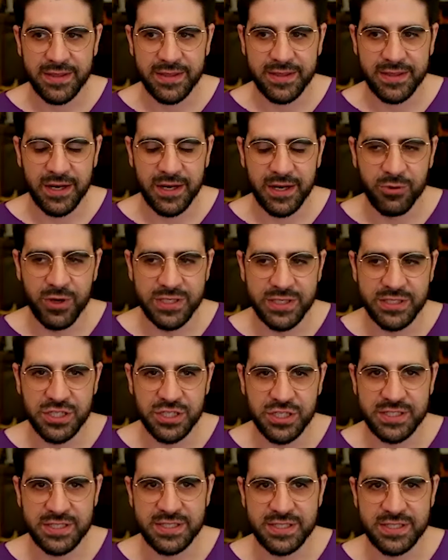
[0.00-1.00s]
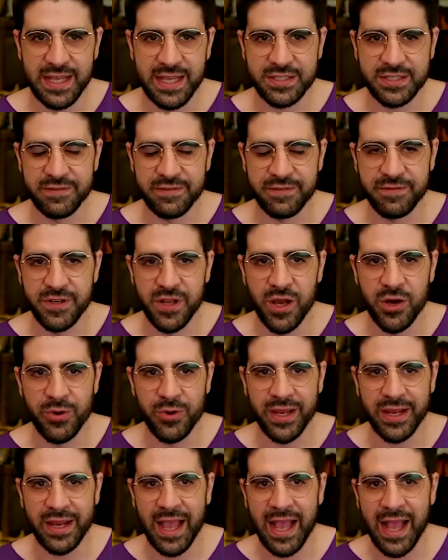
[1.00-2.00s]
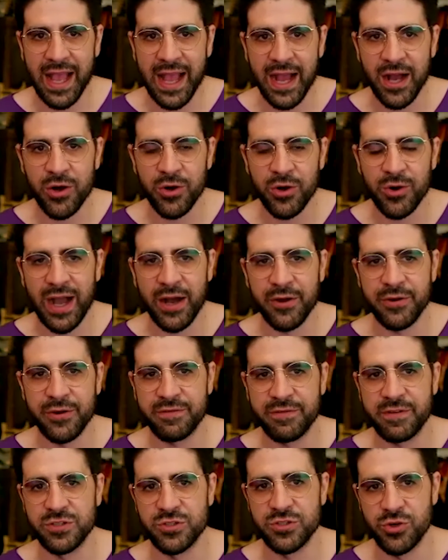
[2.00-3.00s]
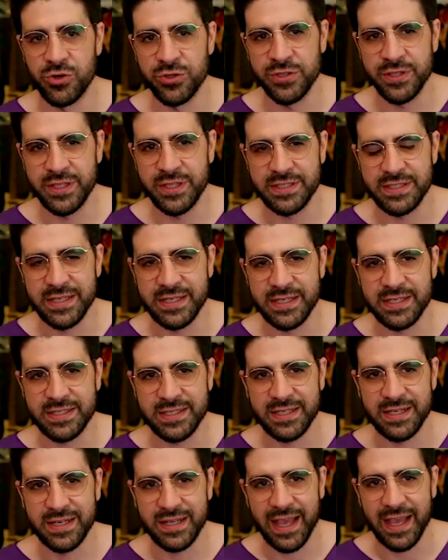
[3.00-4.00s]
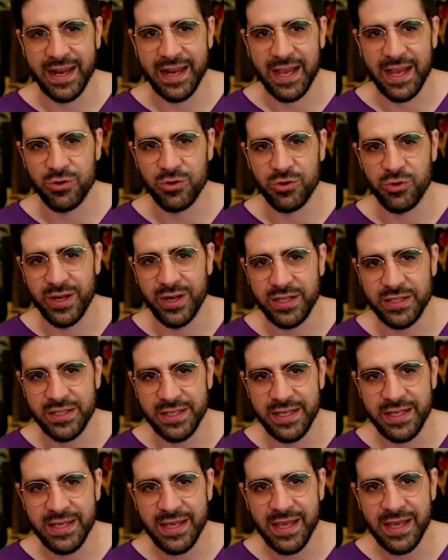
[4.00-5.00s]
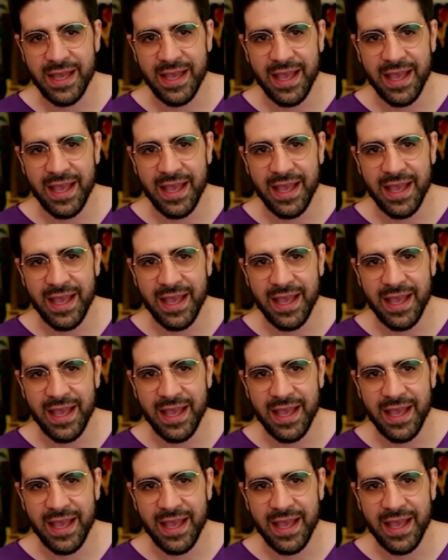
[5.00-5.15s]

there was just a sense of knowing how out of control these things can get, how quickly.